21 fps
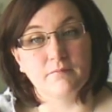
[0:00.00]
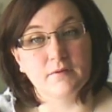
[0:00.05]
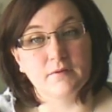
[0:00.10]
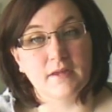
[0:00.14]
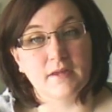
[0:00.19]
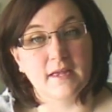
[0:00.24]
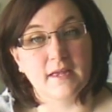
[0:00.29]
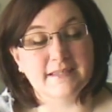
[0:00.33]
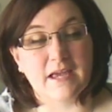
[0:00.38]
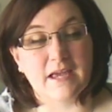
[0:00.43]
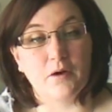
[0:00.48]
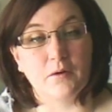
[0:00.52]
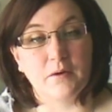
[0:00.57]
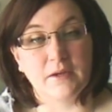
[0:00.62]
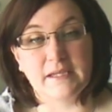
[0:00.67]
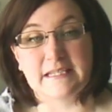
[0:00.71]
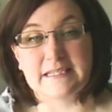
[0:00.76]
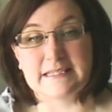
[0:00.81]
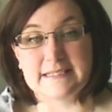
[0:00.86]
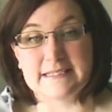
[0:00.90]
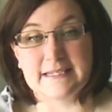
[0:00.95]
That's how
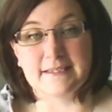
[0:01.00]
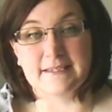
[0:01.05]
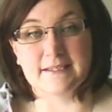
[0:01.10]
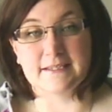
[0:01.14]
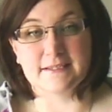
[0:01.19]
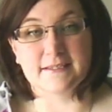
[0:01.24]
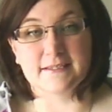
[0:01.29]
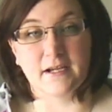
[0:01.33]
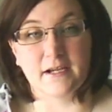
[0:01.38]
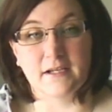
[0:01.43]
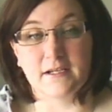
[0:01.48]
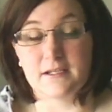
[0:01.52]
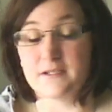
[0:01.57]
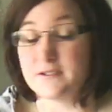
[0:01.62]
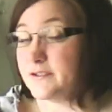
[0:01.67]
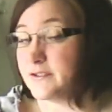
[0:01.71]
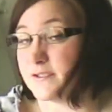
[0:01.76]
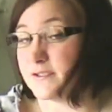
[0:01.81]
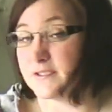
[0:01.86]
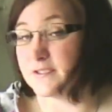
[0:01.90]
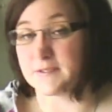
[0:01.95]
easy this diet is.
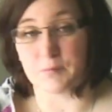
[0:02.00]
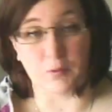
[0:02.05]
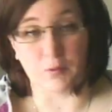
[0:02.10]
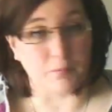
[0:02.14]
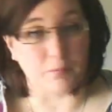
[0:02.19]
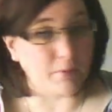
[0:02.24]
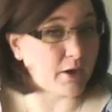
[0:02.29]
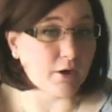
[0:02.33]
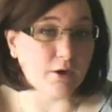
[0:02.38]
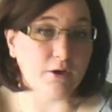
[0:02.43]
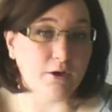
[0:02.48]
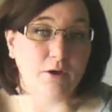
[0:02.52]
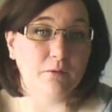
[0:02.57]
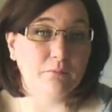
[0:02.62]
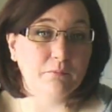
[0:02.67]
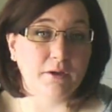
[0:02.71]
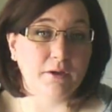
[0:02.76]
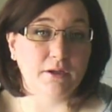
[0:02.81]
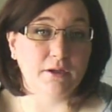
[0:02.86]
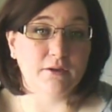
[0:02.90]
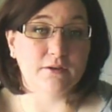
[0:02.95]
You just prepare your
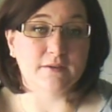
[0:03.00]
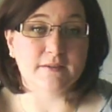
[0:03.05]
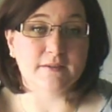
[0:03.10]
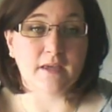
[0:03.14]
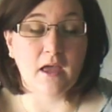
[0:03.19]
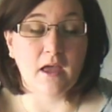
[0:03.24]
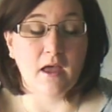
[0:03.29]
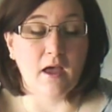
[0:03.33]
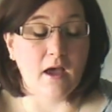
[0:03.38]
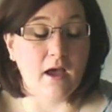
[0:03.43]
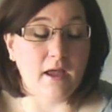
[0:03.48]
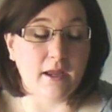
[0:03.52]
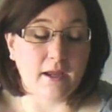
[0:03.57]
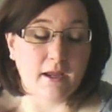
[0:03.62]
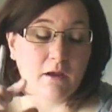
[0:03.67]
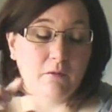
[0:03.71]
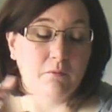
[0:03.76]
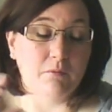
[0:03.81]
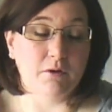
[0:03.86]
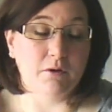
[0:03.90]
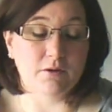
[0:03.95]
meals. I
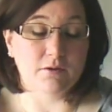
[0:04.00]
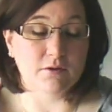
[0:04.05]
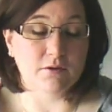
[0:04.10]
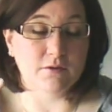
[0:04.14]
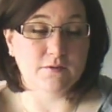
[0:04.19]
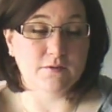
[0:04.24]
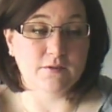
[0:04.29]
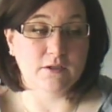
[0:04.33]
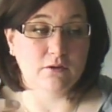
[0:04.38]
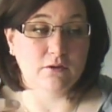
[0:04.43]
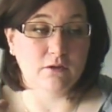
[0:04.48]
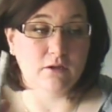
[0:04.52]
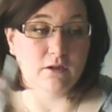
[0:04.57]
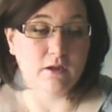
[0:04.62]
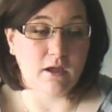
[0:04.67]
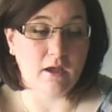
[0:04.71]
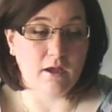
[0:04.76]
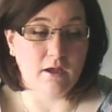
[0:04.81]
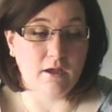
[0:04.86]
got one of those little